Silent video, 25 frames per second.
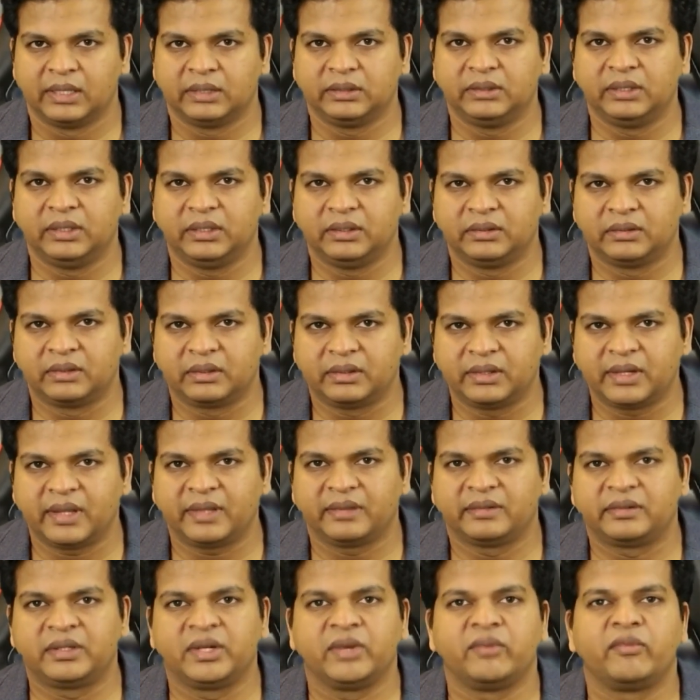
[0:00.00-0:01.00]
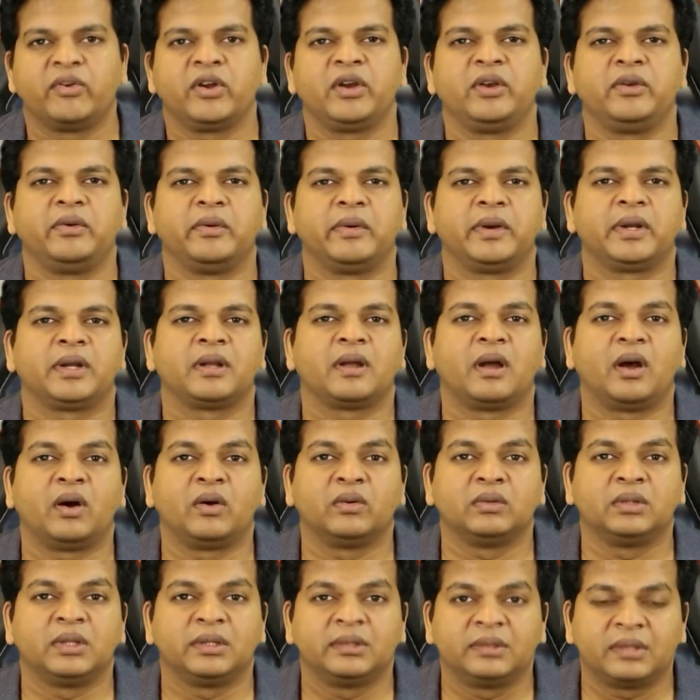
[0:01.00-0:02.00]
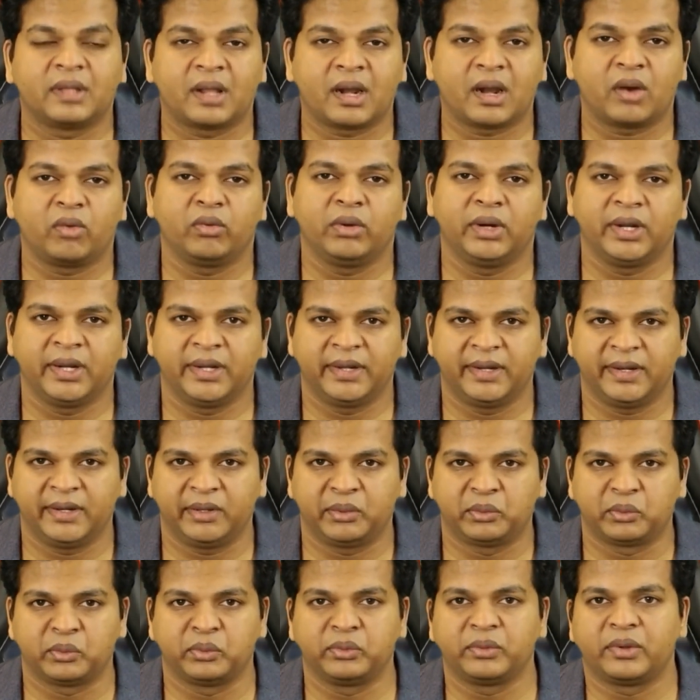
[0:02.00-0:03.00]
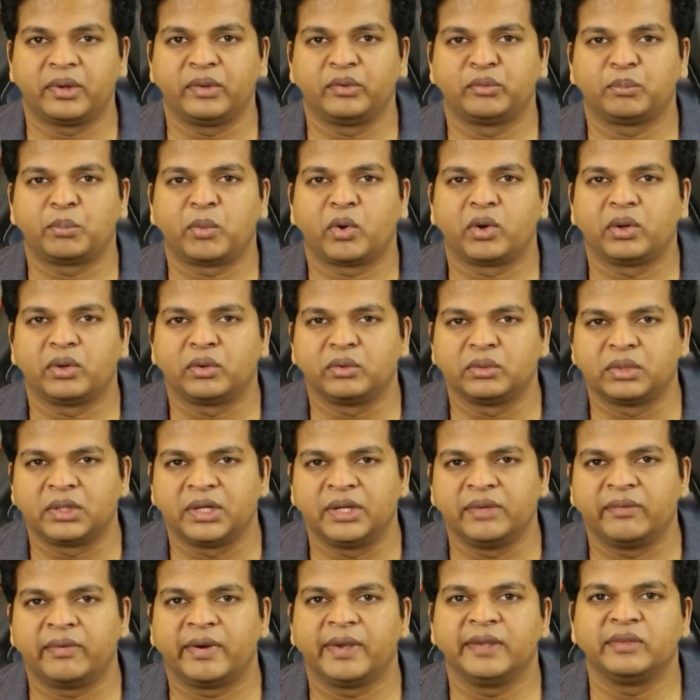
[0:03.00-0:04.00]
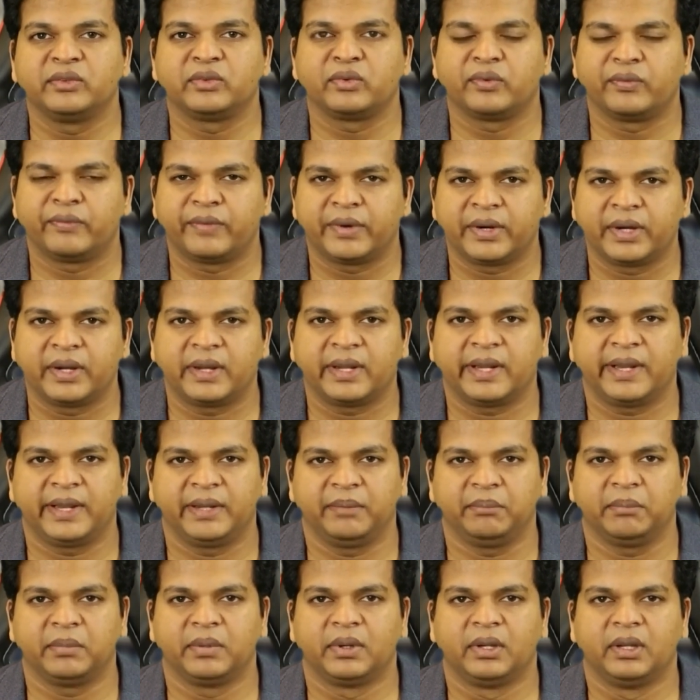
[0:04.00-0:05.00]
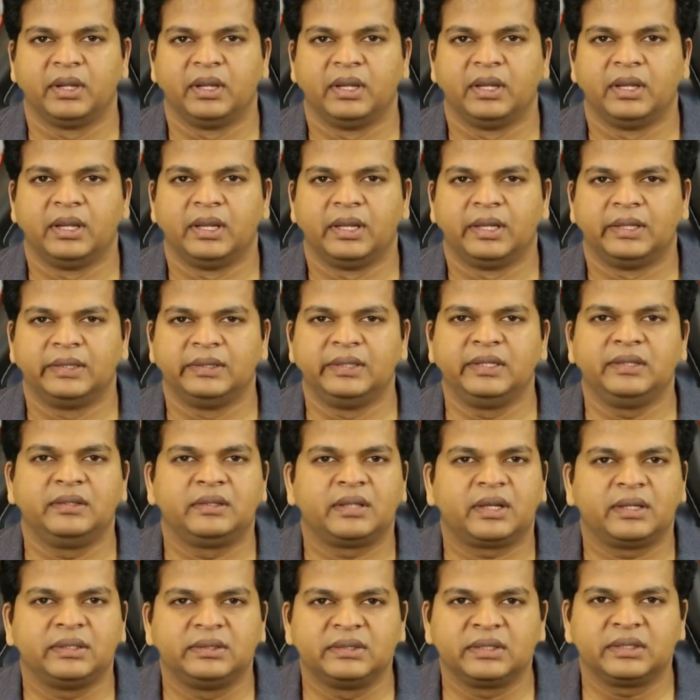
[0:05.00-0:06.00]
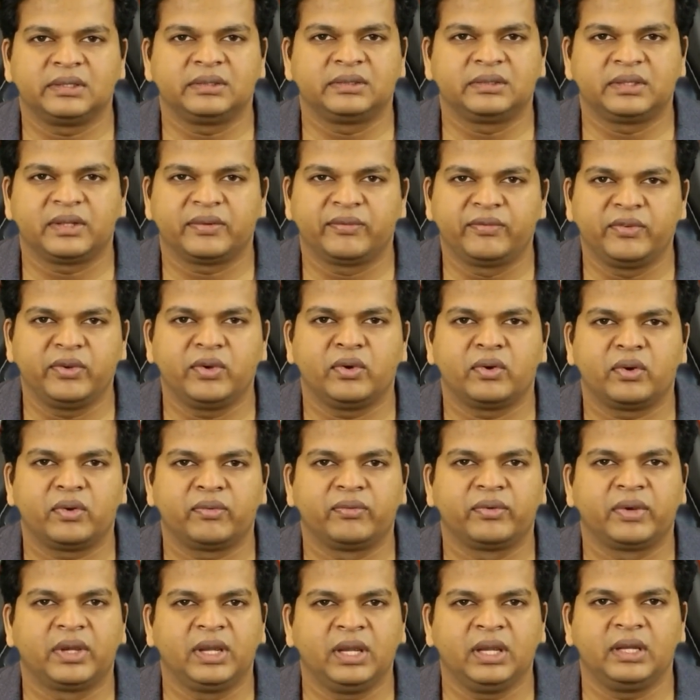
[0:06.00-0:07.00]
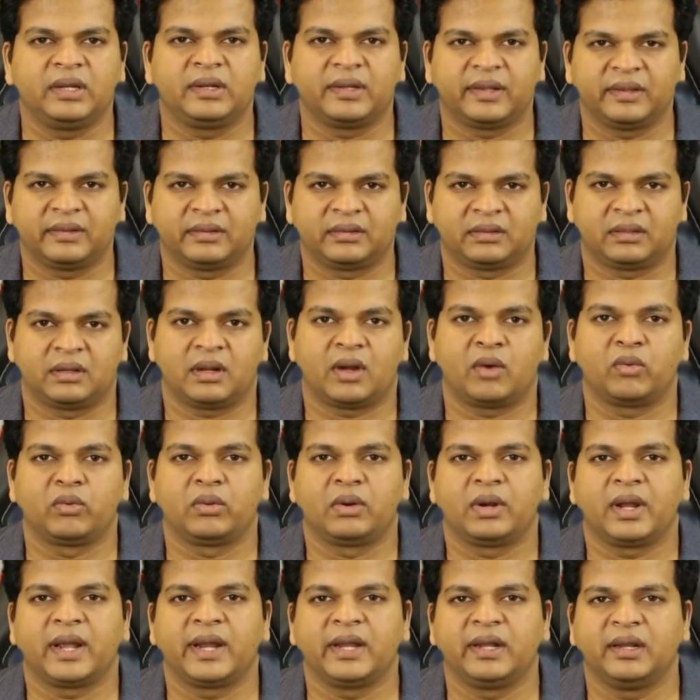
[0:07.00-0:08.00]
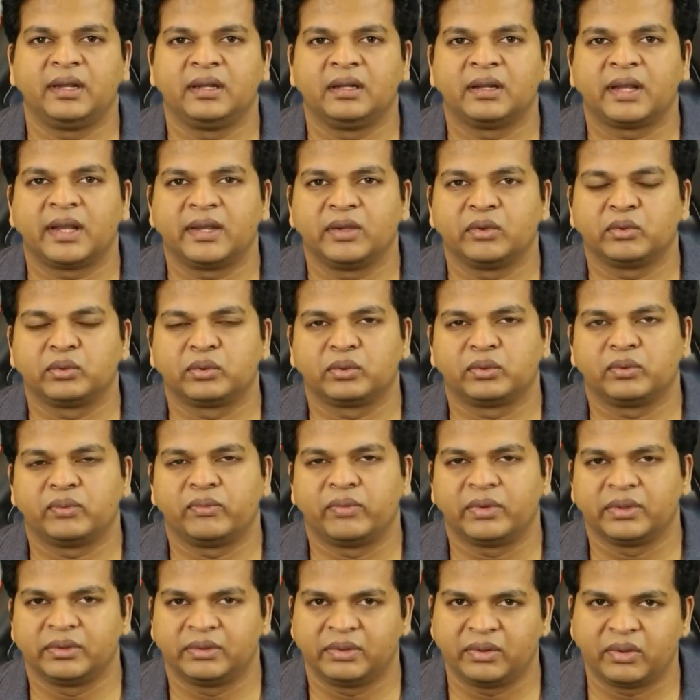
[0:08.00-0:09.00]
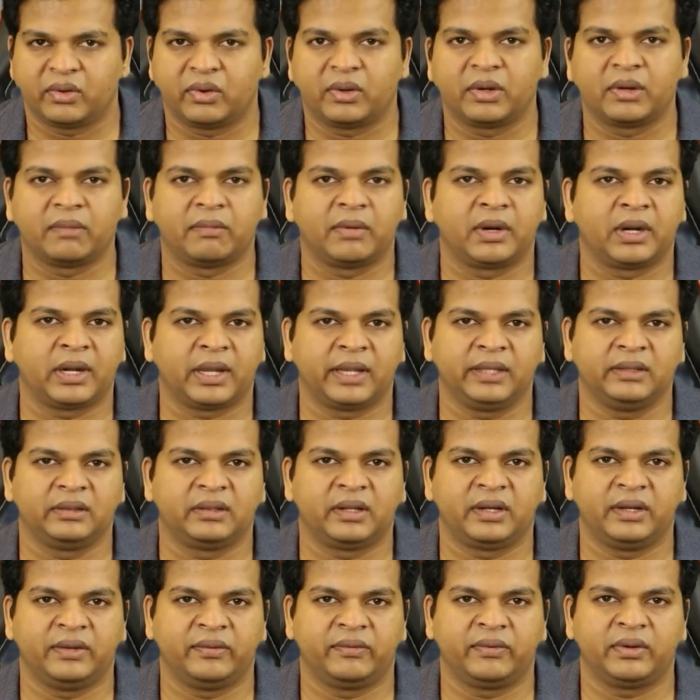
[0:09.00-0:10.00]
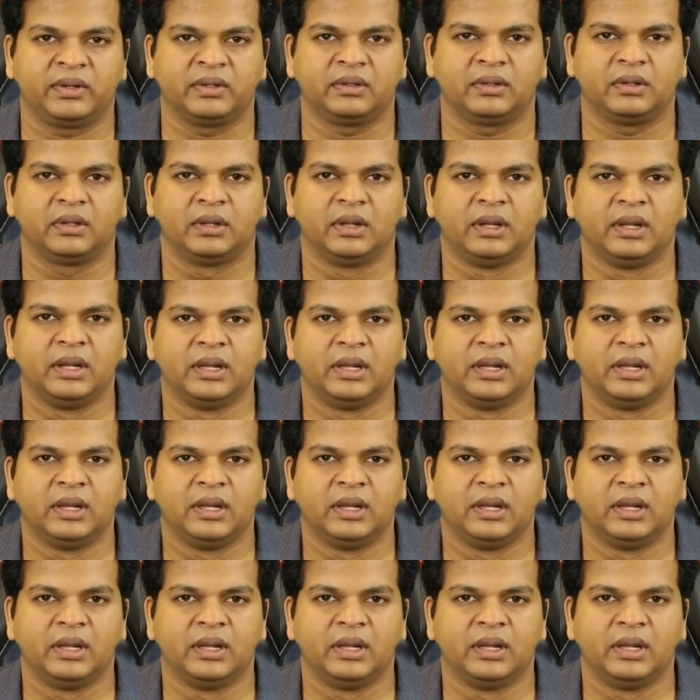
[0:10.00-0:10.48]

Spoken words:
These tests evaluate how the surrounding tissues respond to the device over time. These are just a few of key tests outlined in ISO 109931.